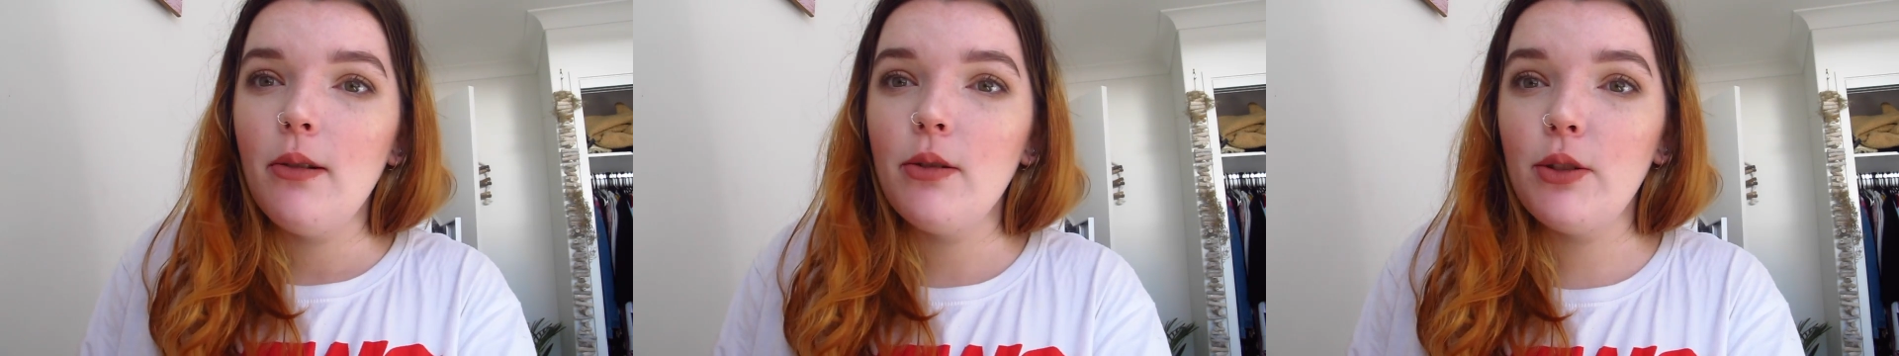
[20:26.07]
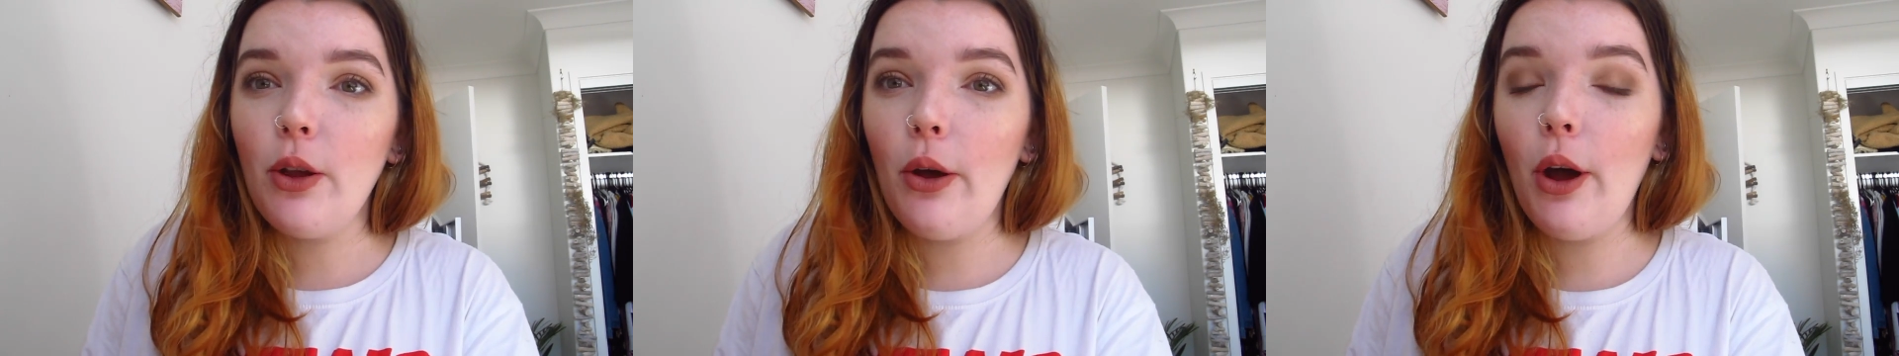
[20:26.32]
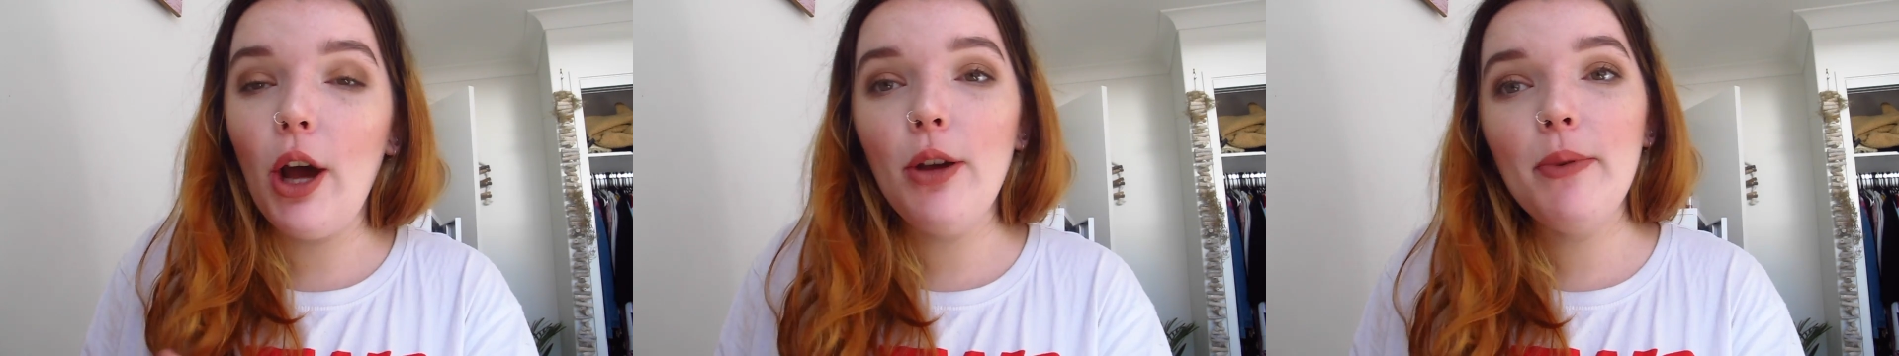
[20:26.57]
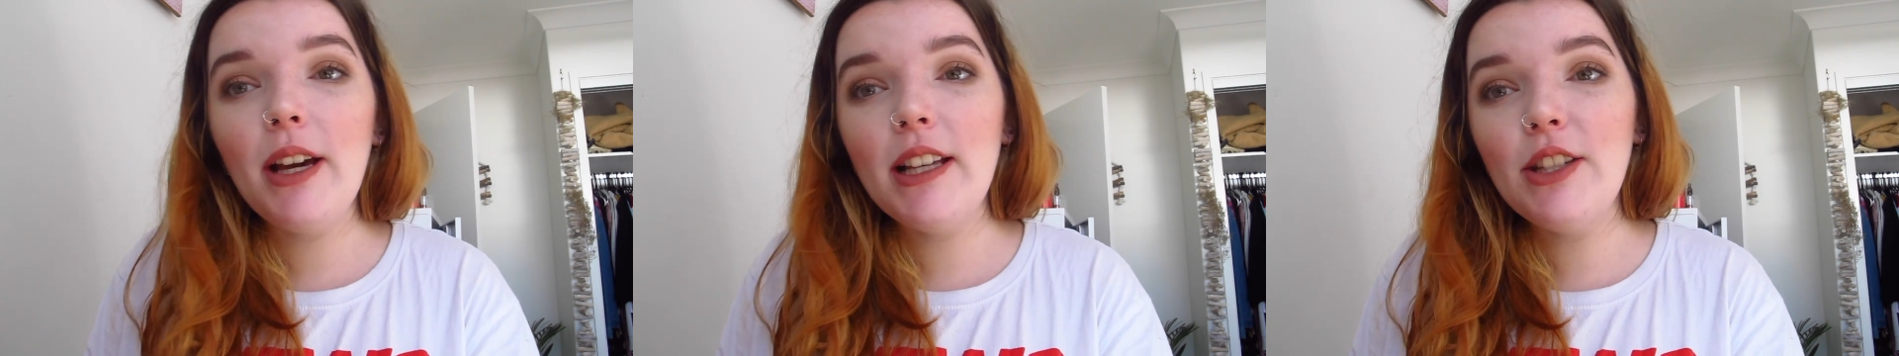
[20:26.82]
So I
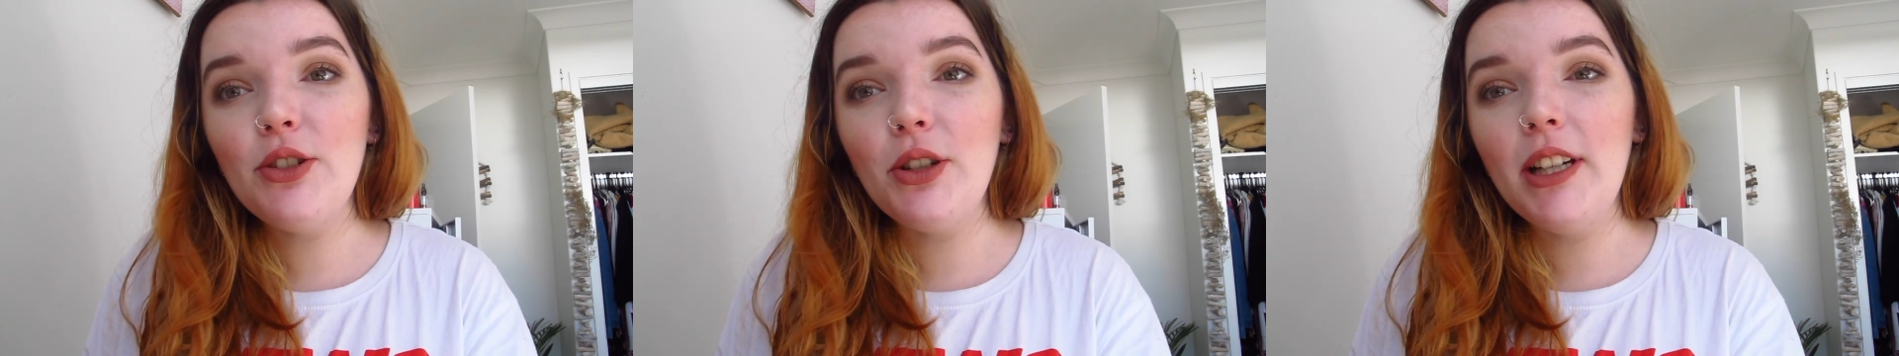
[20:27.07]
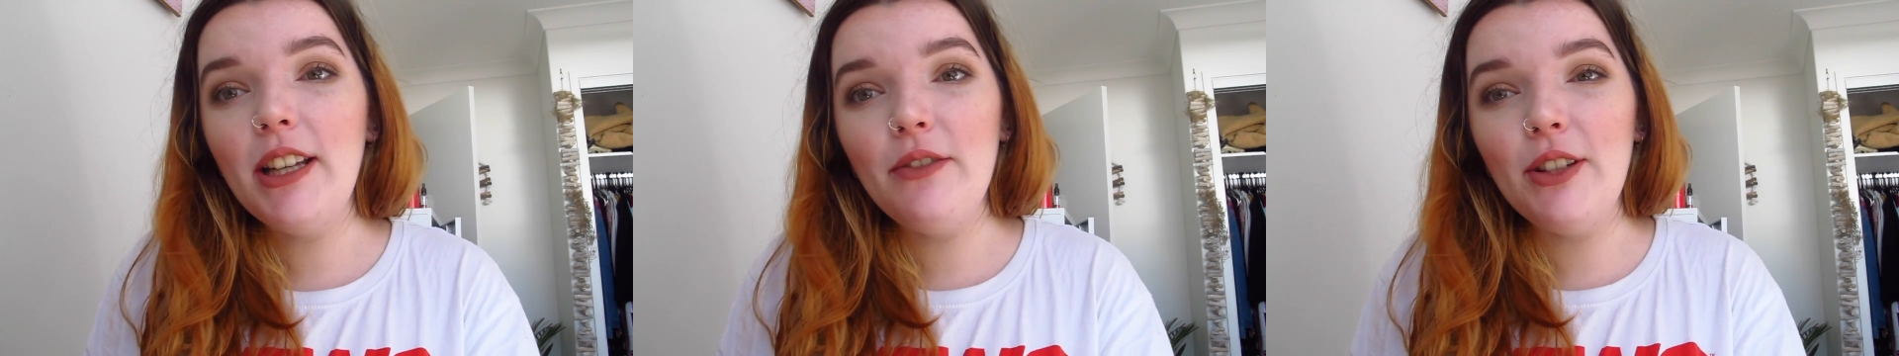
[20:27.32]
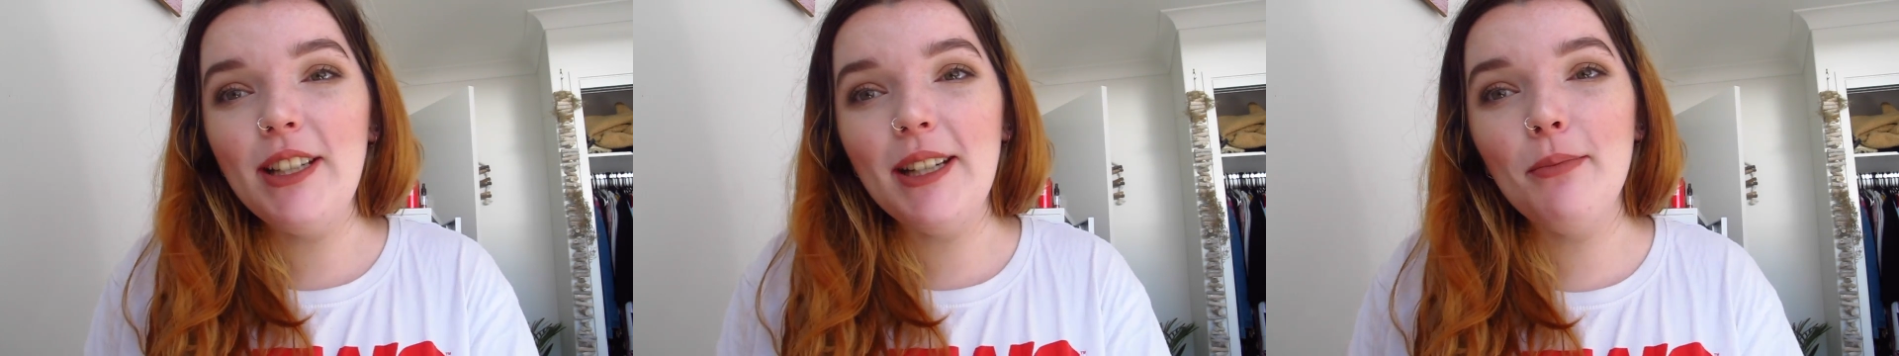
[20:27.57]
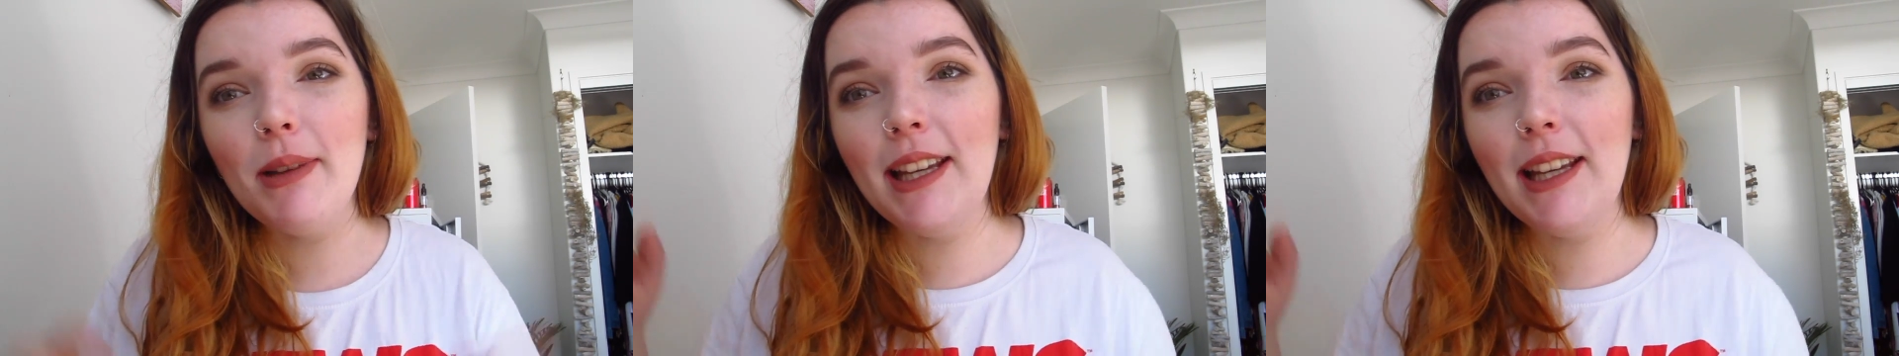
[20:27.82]
hope you guys enjoyed. If you did,